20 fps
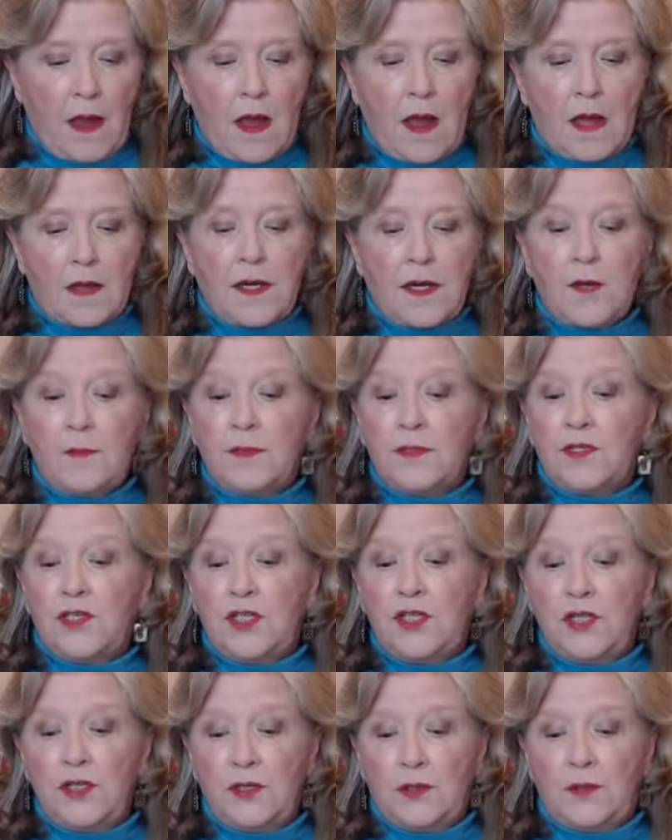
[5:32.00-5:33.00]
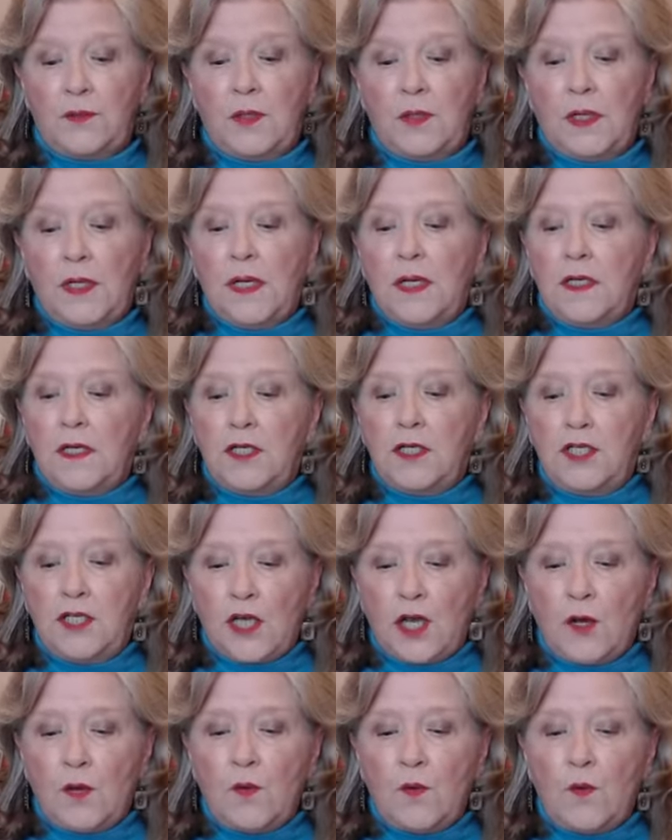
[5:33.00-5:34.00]
Number 2,
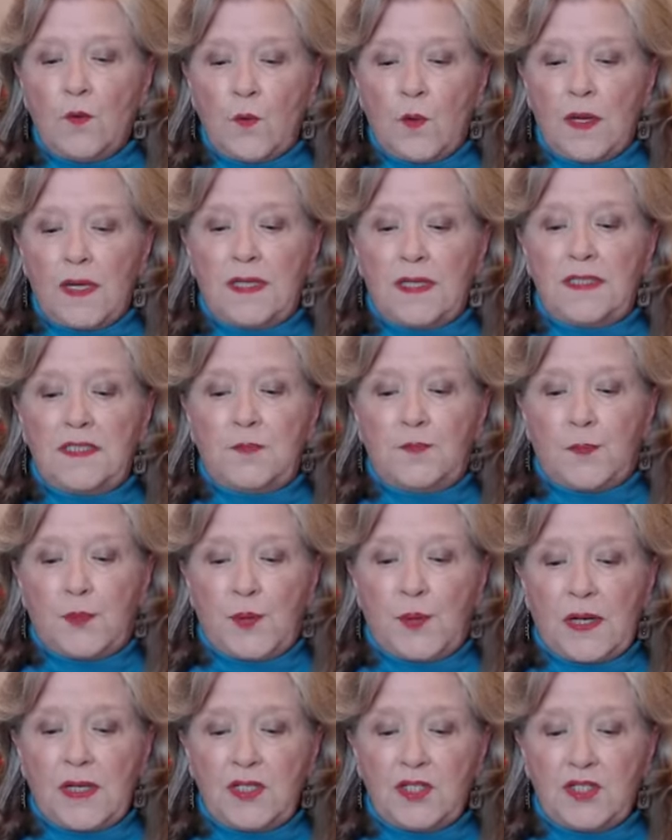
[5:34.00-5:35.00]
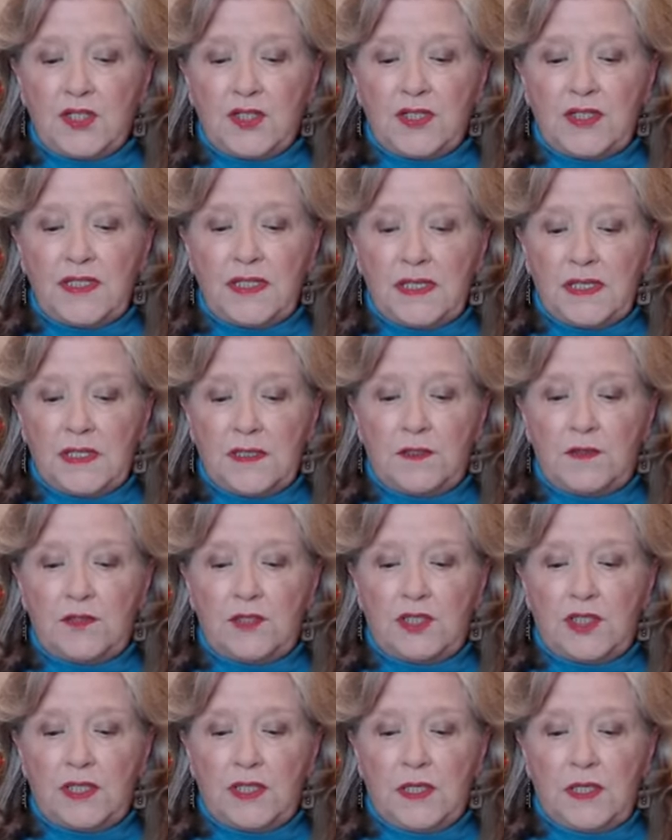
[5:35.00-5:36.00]
don't waste precious
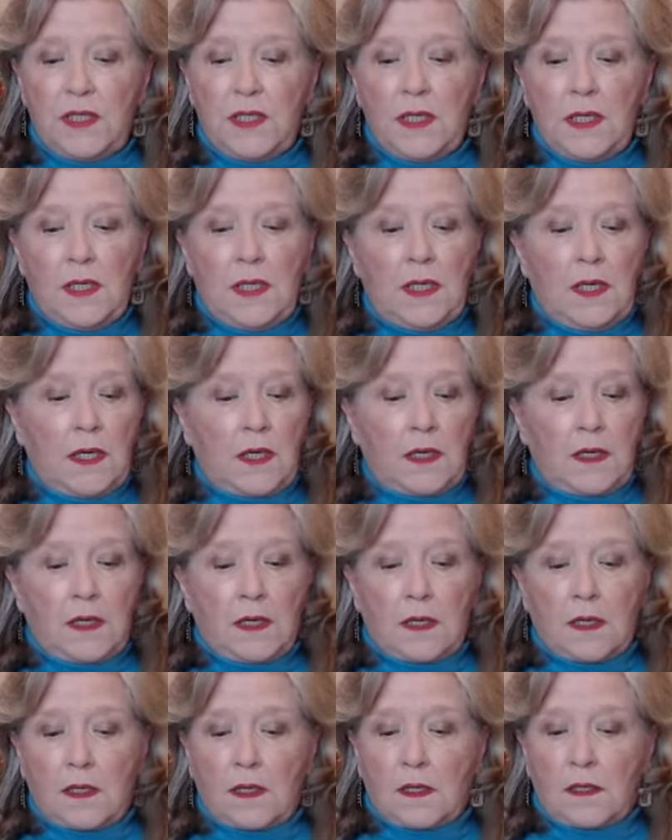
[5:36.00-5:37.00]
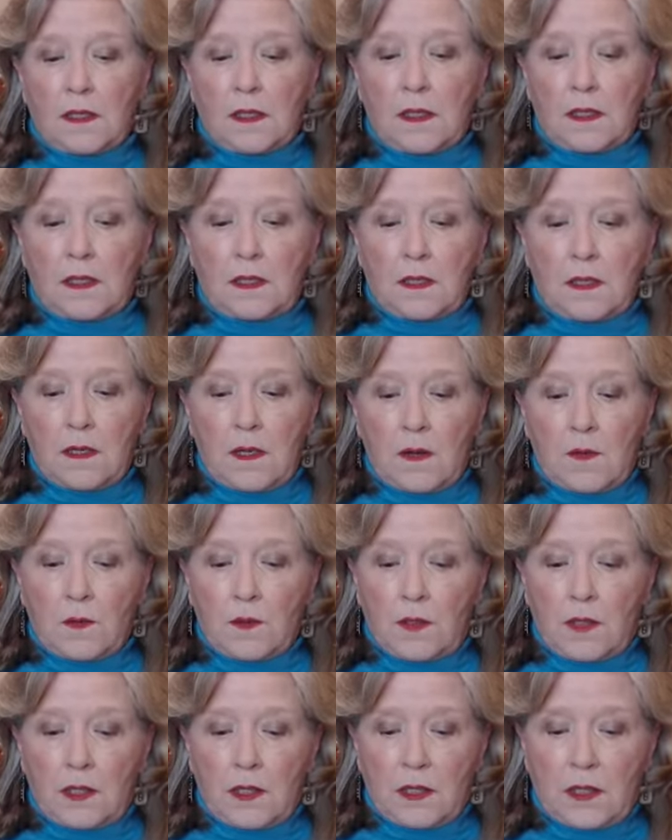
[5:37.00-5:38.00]
energy
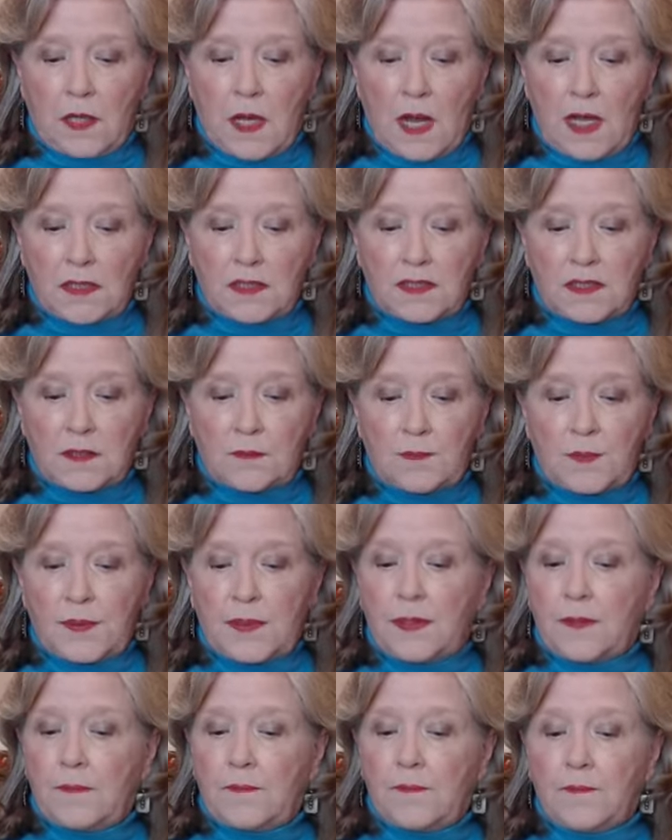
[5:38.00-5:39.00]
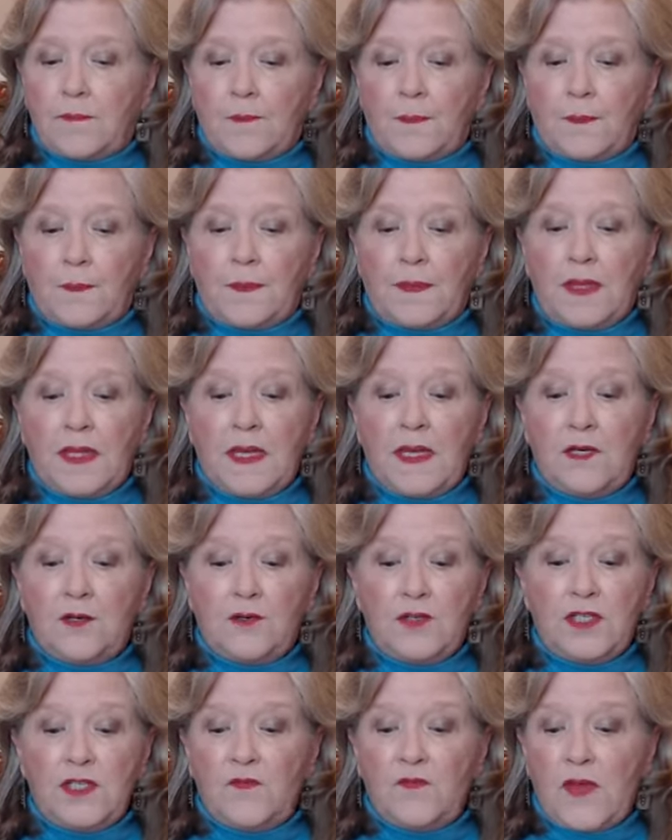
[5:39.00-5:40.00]
on gossip,
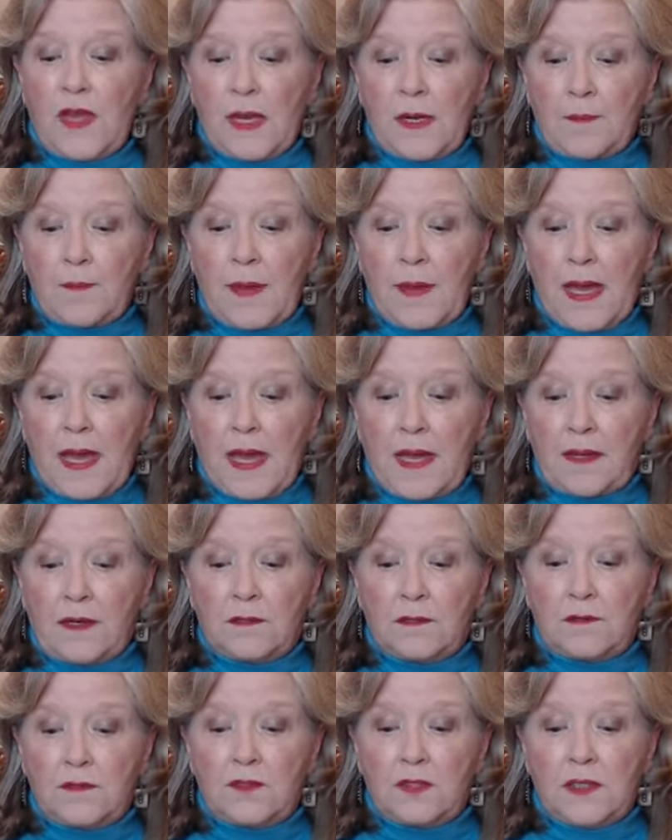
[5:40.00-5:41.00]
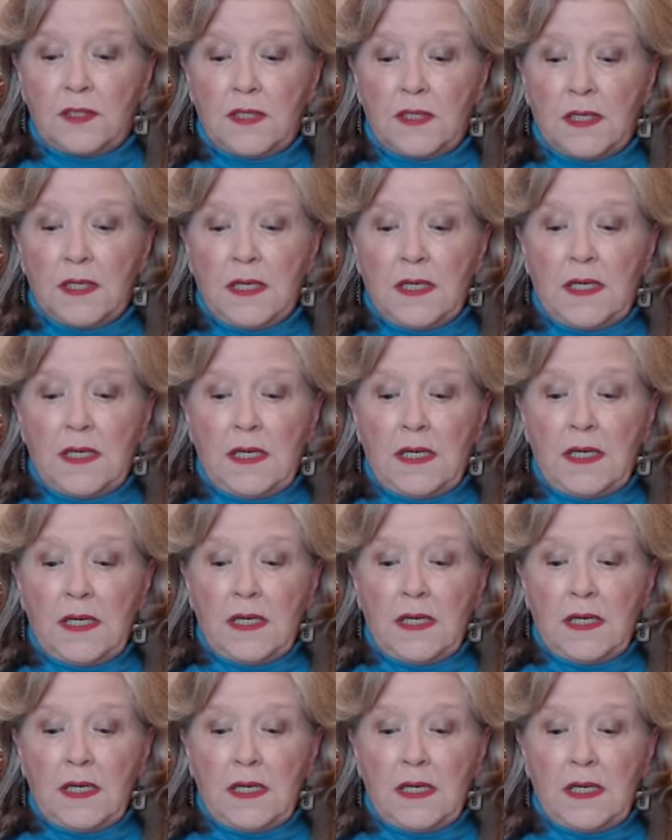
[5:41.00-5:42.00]
energy vampires,
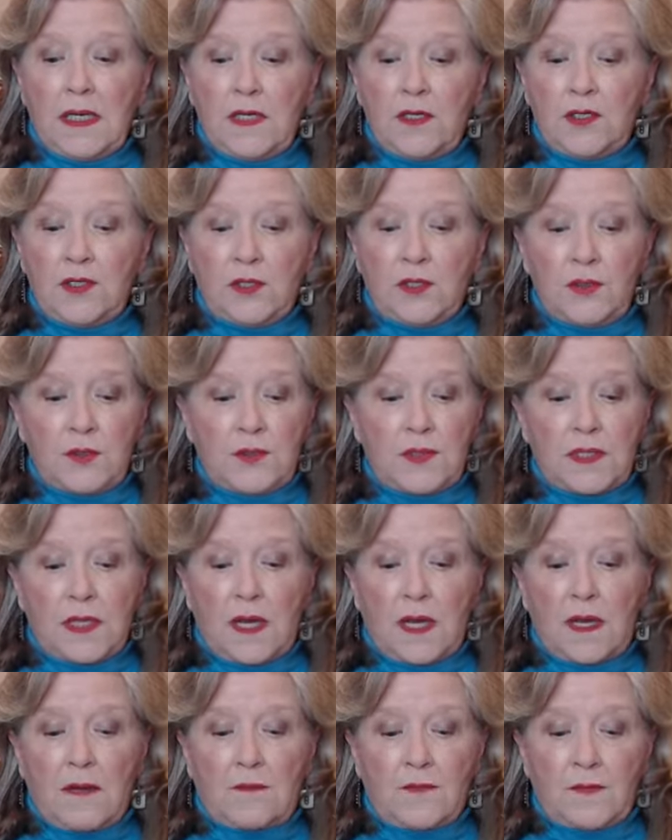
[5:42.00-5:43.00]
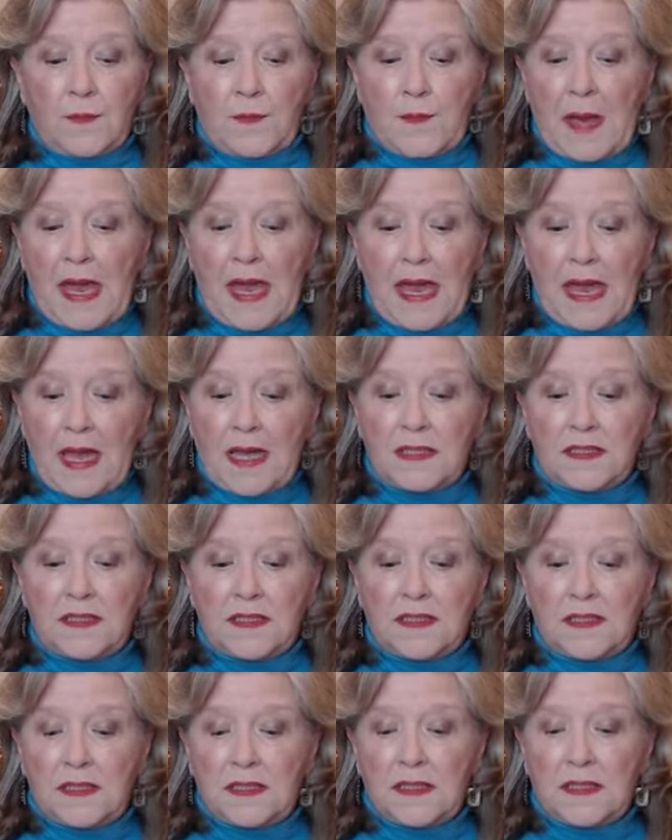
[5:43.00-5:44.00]
issues of the
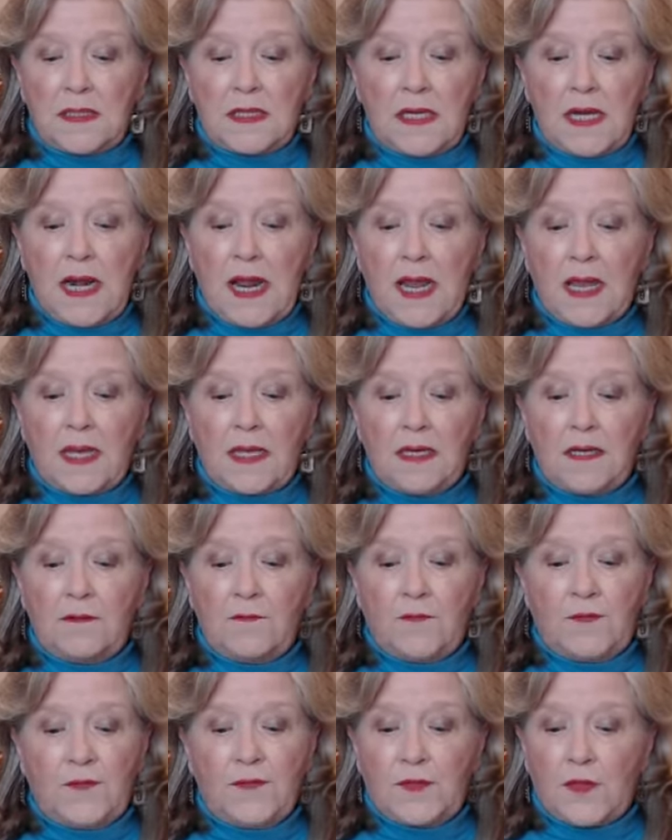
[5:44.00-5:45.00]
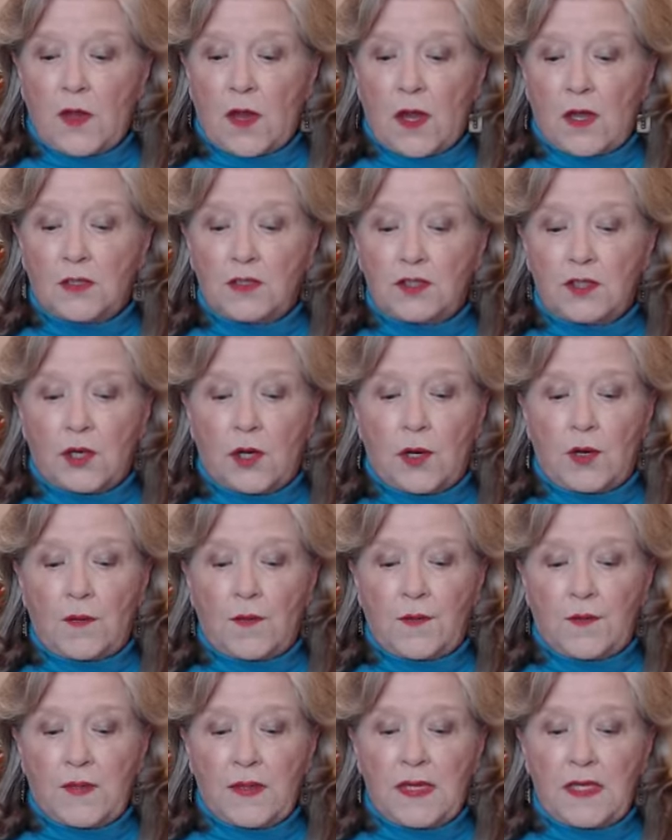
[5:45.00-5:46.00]
past. Negative thoughts are
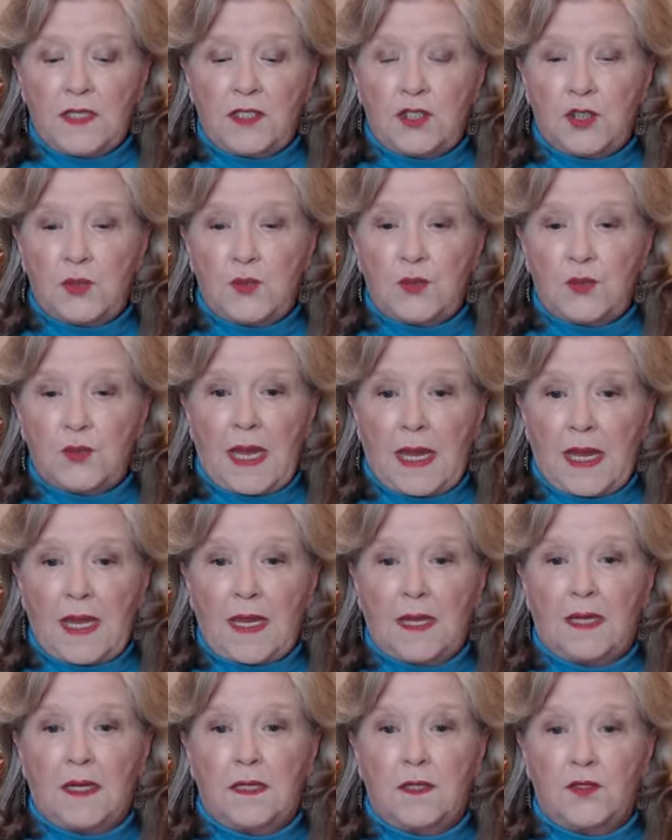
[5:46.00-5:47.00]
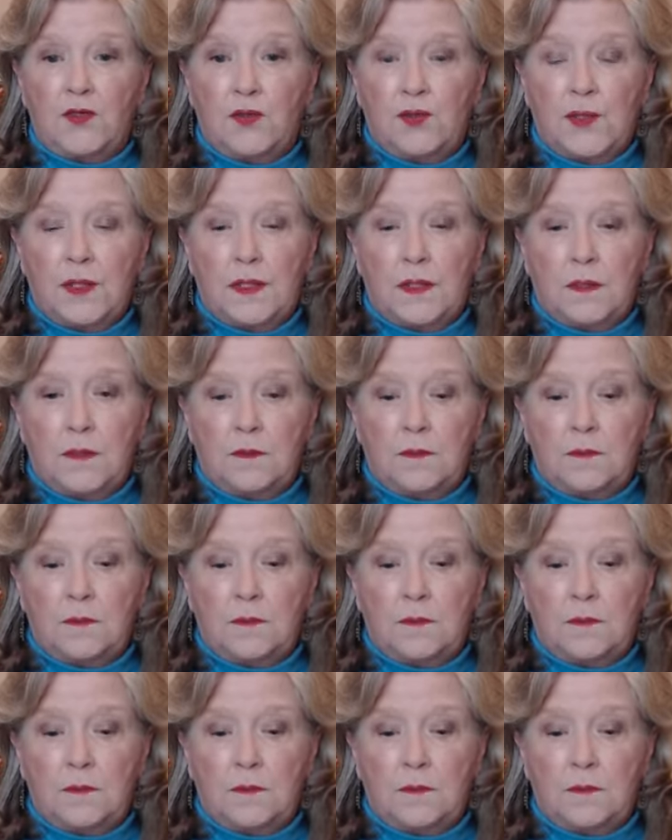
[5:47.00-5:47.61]
things you can't control.